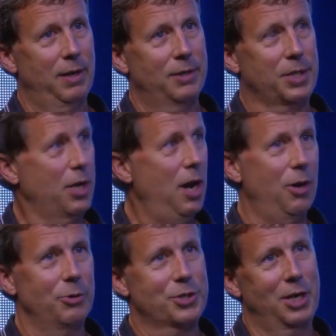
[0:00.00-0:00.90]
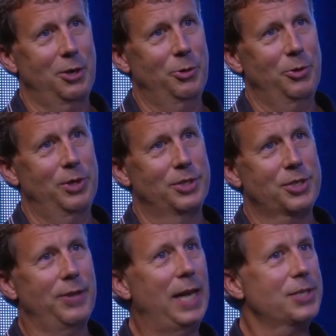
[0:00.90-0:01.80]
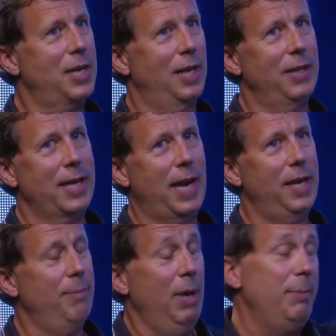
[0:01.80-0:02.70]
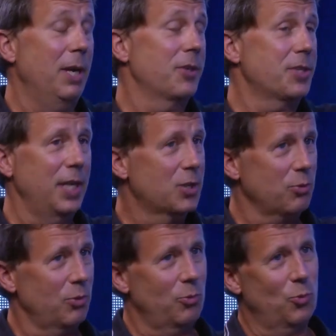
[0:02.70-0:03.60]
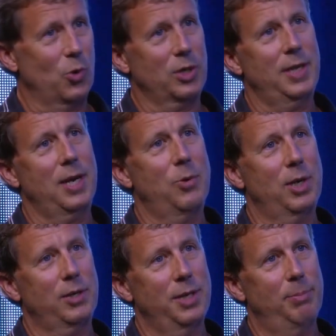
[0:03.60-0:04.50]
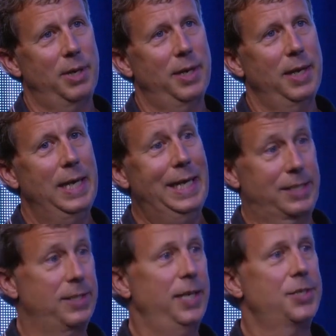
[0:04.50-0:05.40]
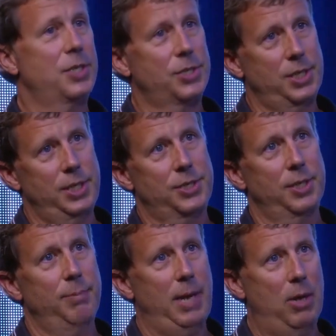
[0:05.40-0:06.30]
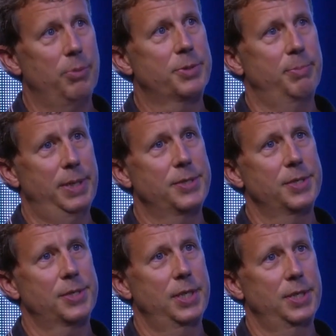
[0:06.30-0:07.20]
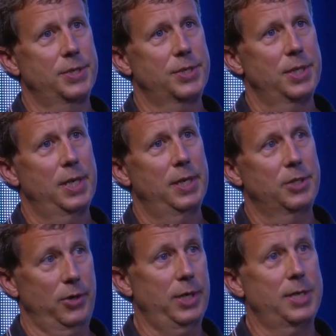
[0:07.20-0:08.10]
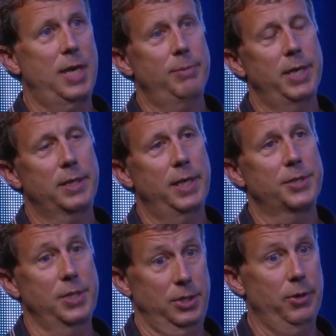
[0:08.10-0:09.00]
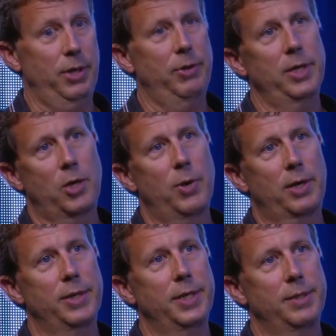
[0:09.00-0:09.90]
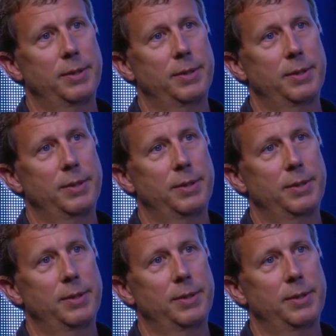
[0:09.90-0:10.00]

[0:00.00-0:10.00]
to go. So so that's kind of like, maybe other states work that quickly, but it's nice to see some help to businesses during a time like this and doing it really quickly.